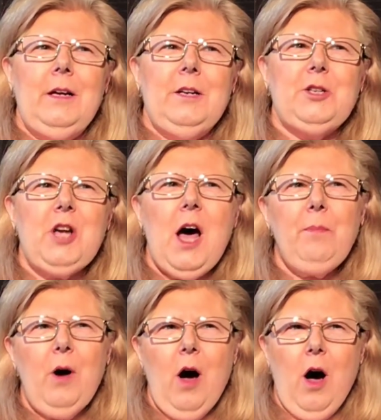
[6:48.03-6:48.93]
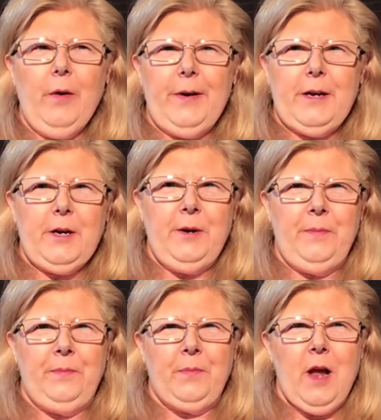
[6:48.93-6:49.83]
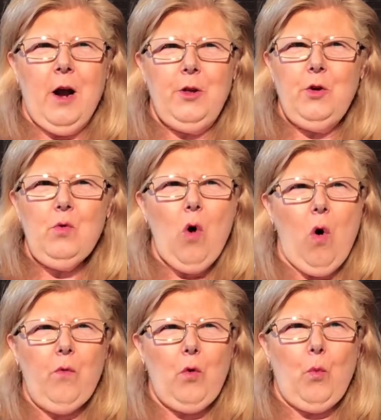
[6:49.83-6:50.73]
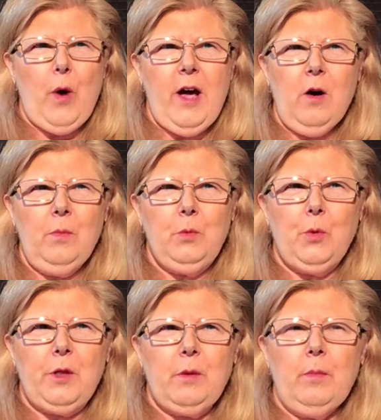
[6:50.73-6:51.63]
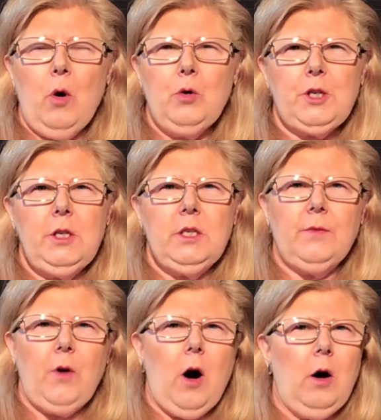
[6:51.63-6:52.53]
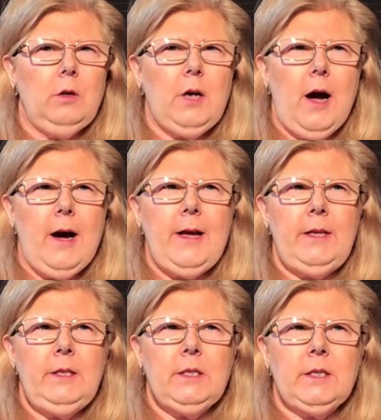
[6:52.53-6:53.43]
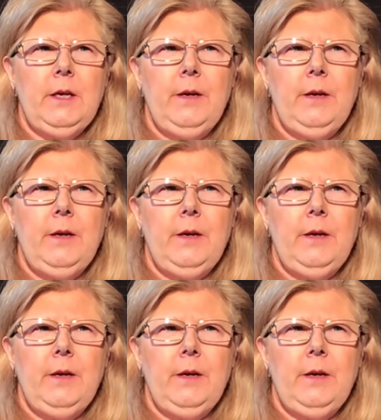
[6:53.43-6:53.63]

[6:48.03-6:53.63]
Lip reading: Shopaholic, are you overwhelmed with emotions of all kinds?